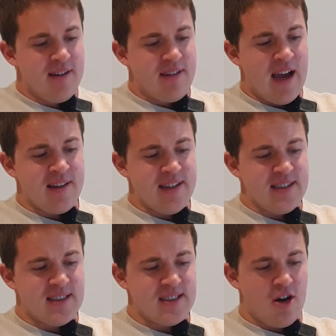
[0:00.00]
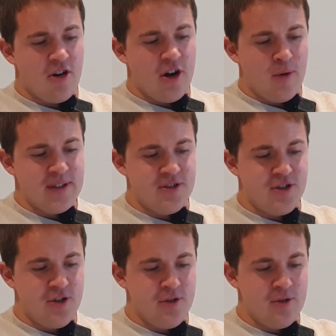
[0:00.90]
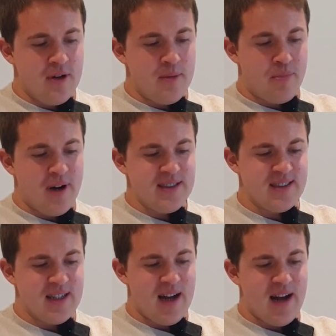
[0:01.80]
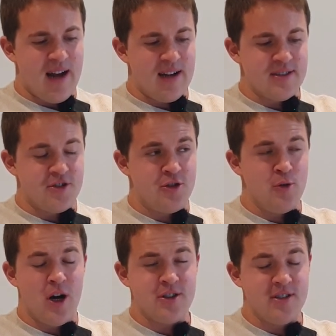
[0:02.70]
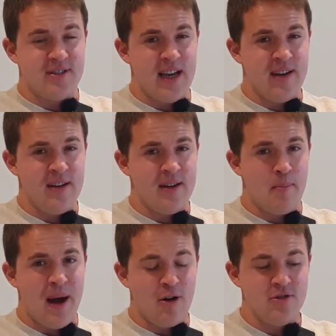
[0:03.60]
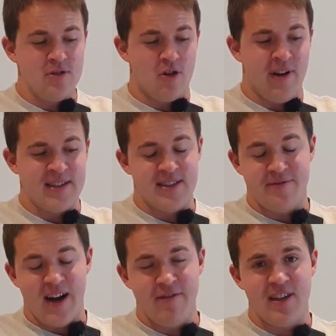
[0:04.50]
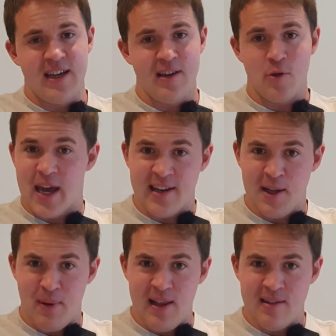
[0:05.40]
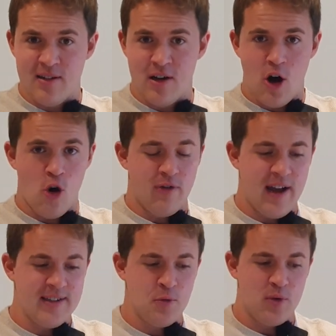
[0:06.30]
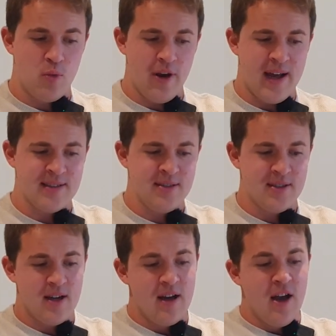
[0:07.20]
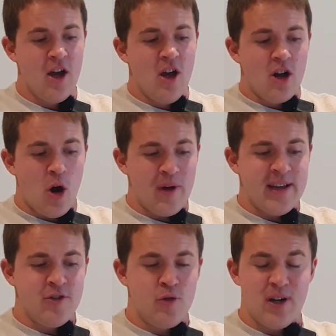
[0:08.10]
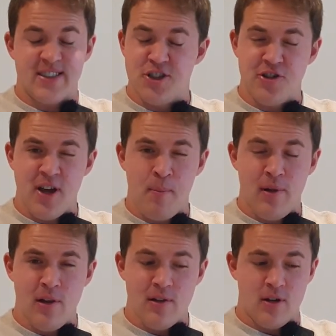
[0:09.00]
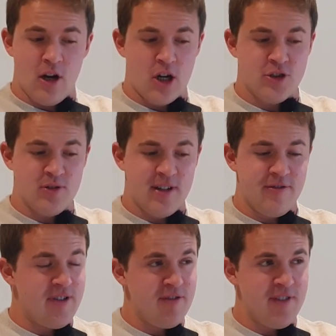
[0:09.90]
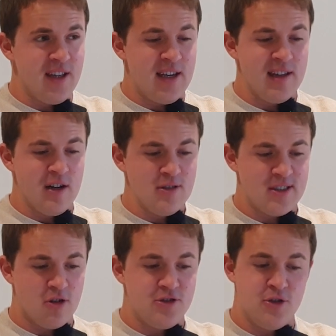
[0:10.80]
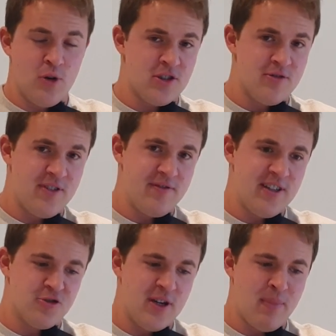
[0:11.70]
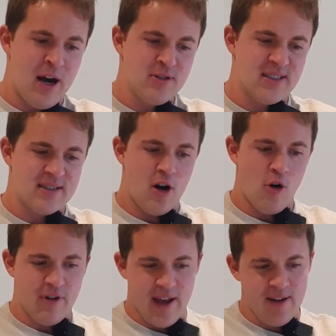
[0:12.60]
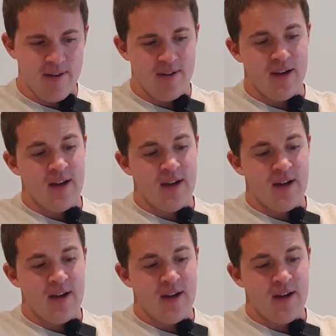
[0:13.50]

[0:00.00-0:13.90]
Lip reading: The athletes are going to press a 210-pound or 95 kilo kettlebell overhead with one hand, going into a sear dumbbell, 115 kilos or 253 pounds overhead,